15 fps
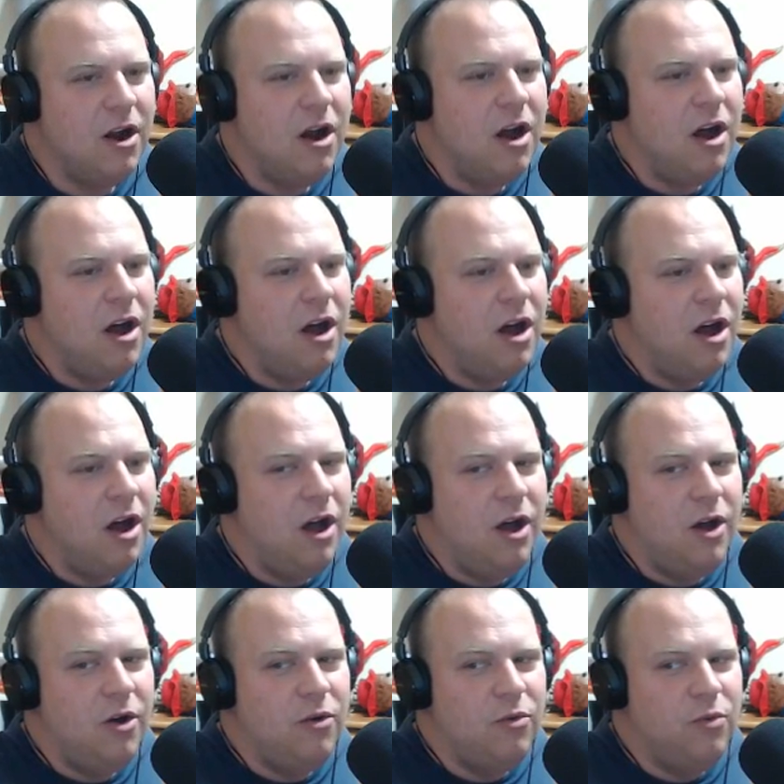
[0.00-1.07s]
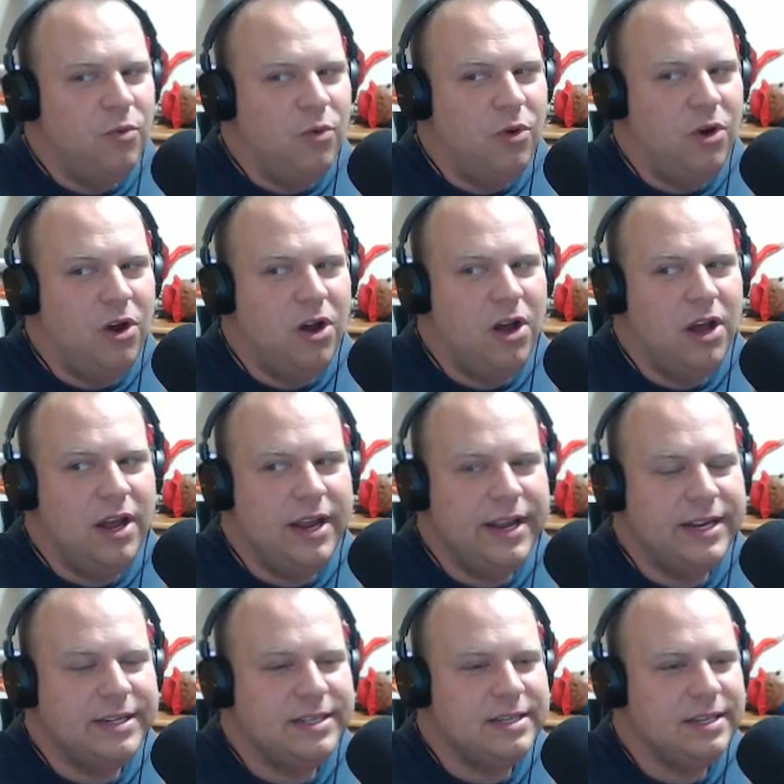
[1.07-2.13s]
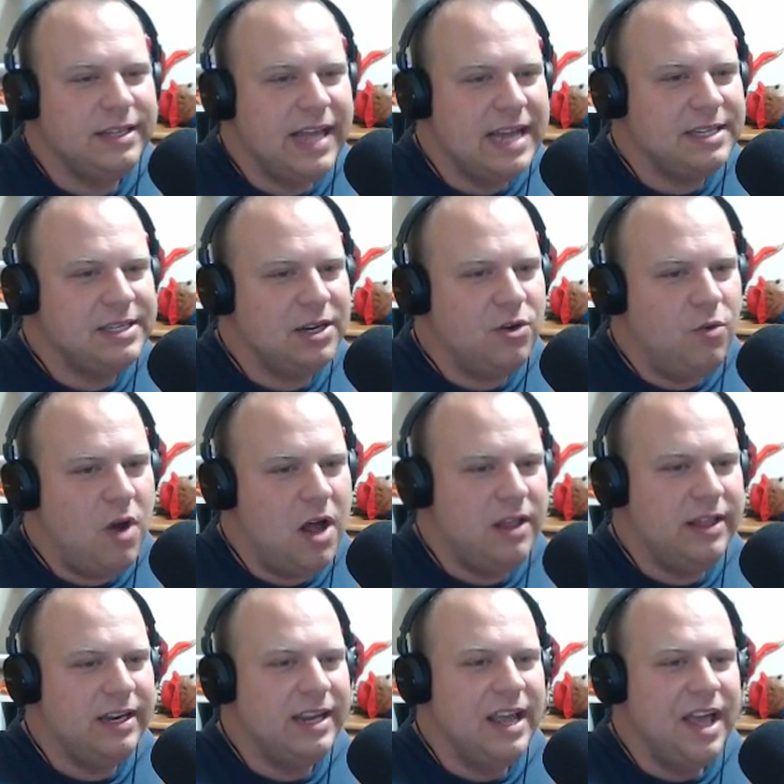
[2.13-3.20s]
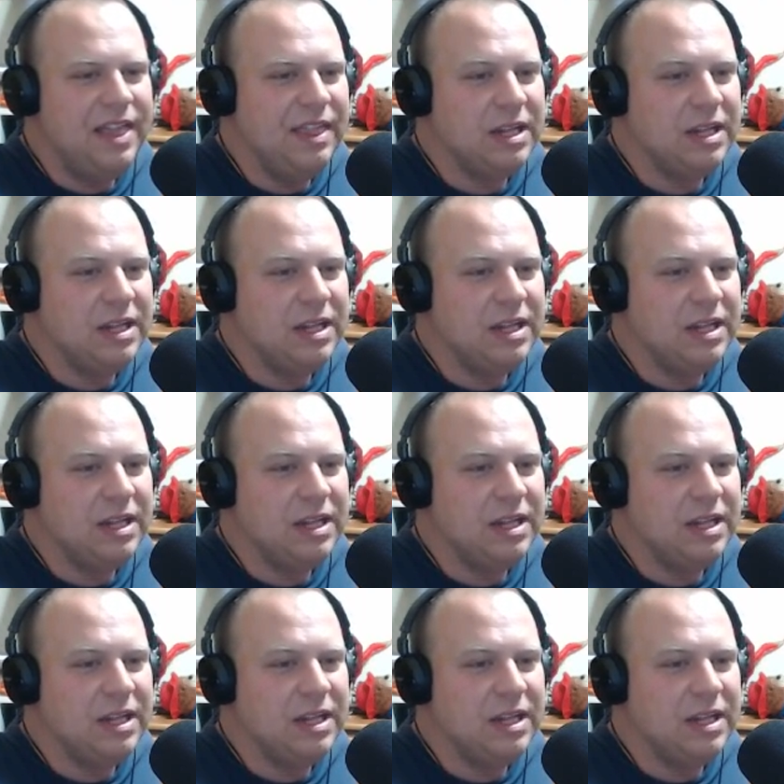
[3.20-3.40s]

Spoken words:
Oh, what? That's equality.